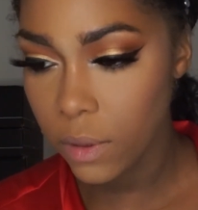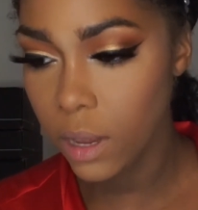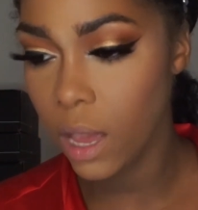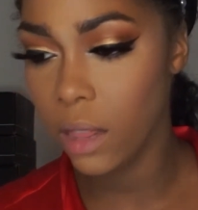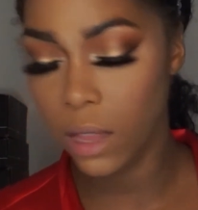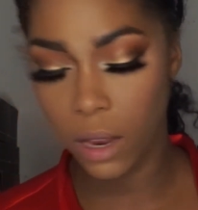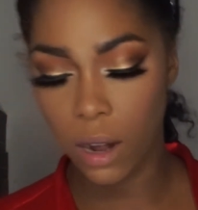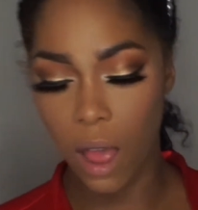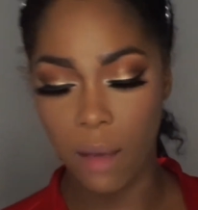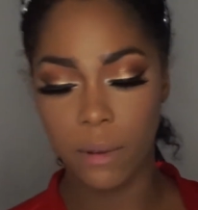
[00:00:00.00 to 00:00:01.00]
and then
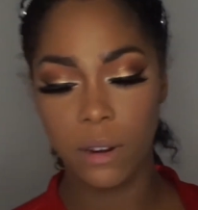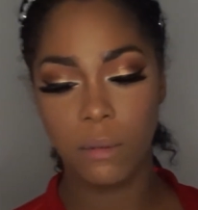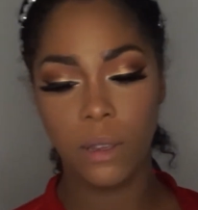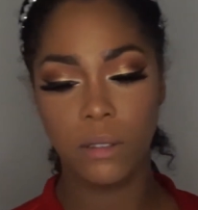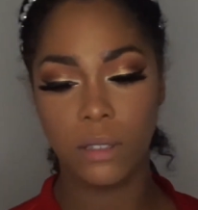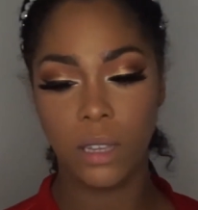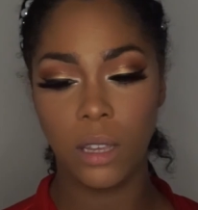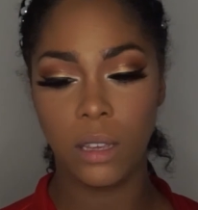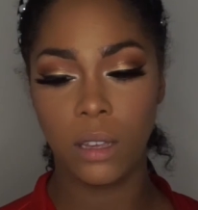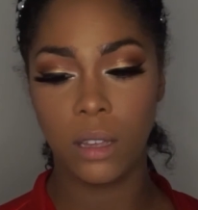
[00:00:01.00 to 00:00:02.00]
I'm gonna be
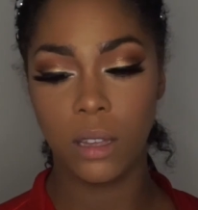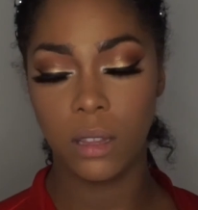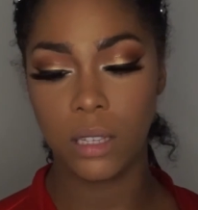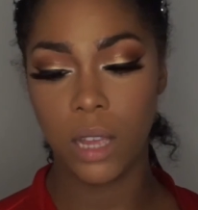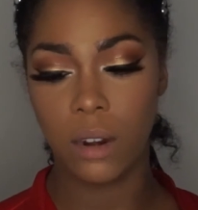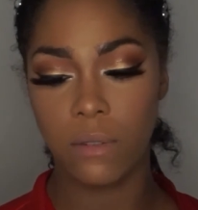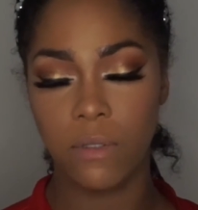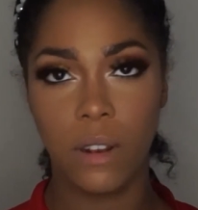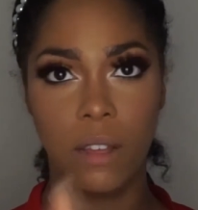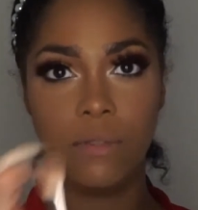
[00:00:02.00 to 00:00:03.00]
using this kind of
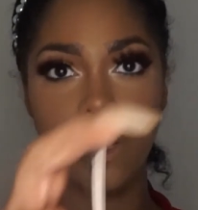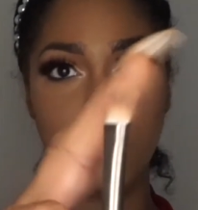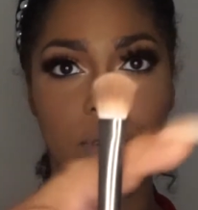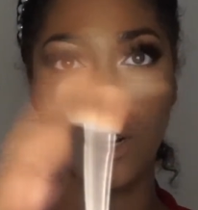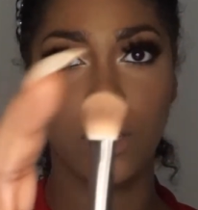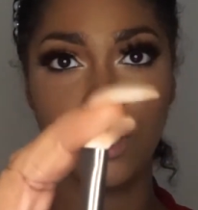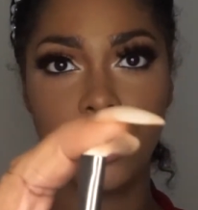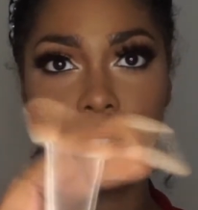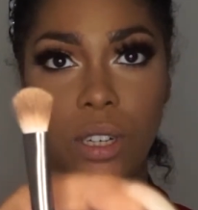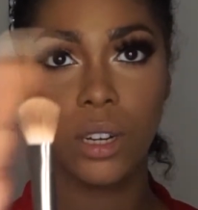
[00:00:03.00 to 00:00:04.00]
fluffy
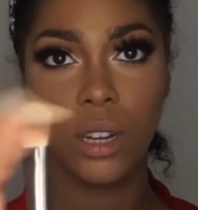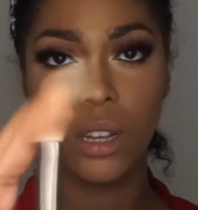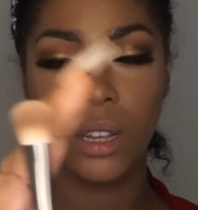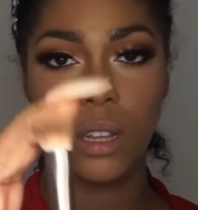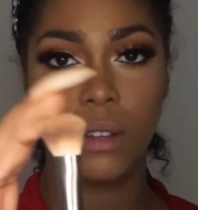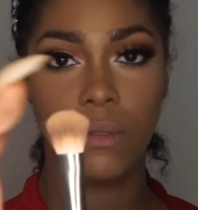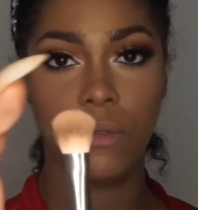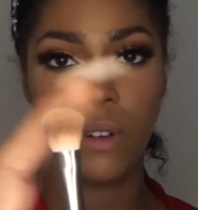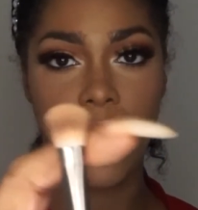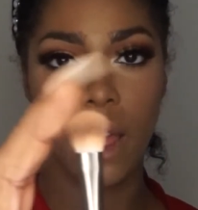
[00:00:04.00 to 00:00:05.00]
brush,
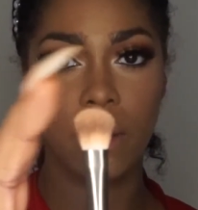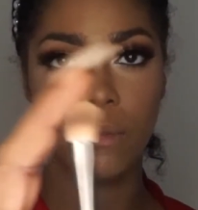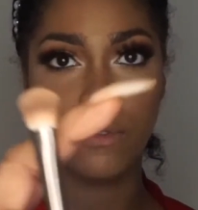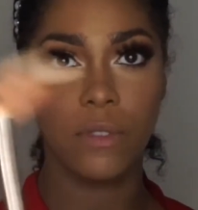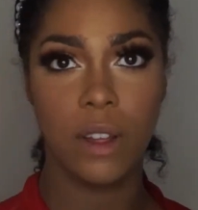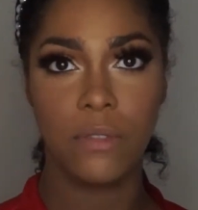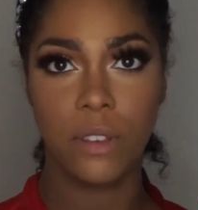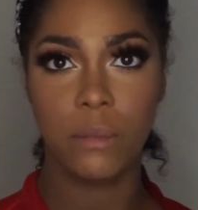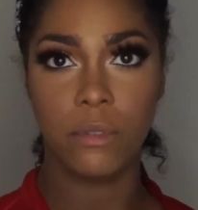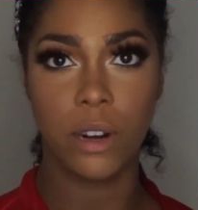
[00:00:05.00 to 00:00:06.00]
flat
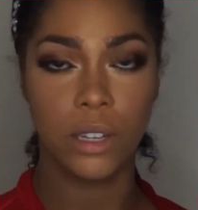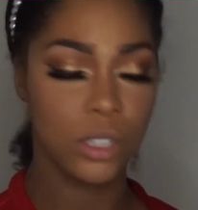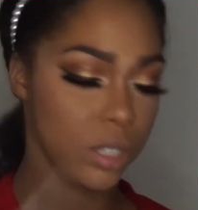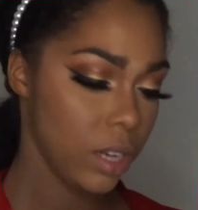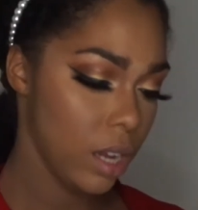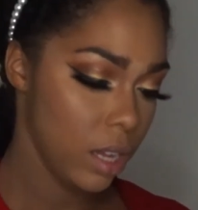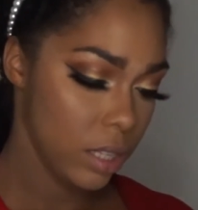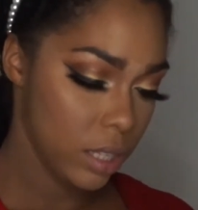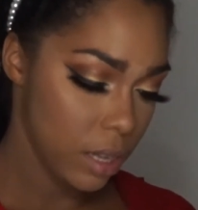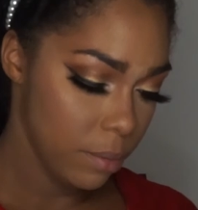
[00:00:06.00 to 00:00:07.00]
fluffy brush,
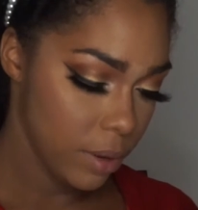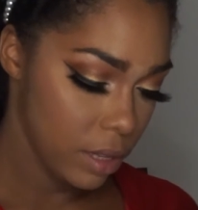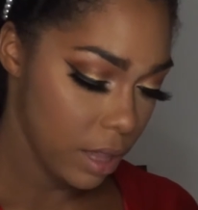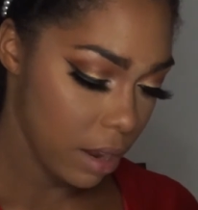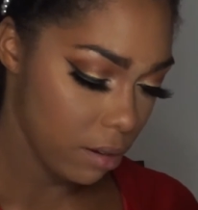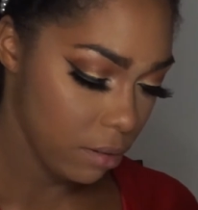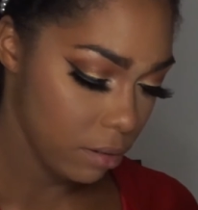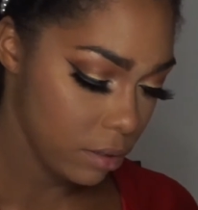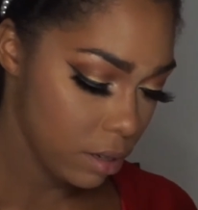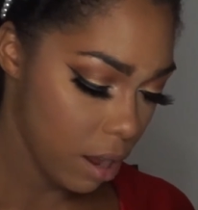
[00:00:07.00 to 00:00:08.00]
to put that on
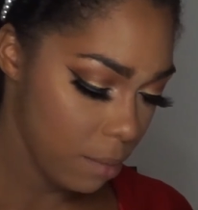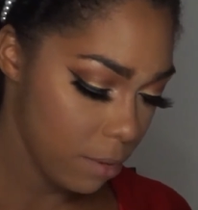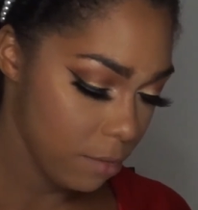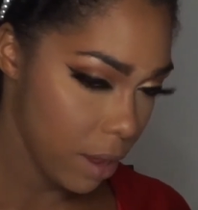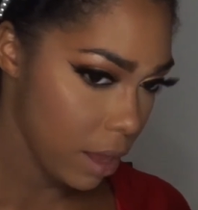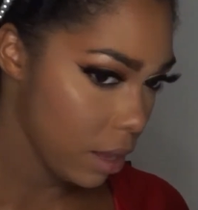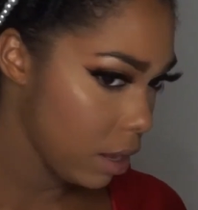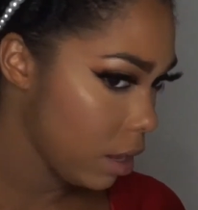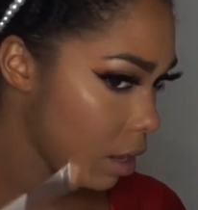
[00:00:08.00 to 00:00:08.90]
top of my.